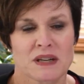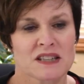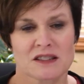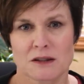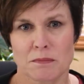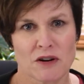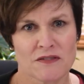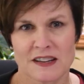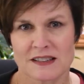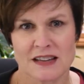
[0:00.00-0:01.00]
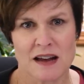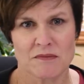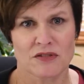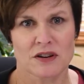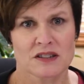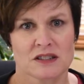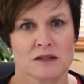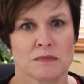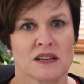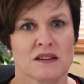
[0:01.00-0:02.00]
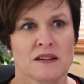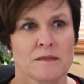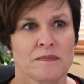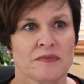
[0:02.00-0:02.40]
but it's the perfect time for us to be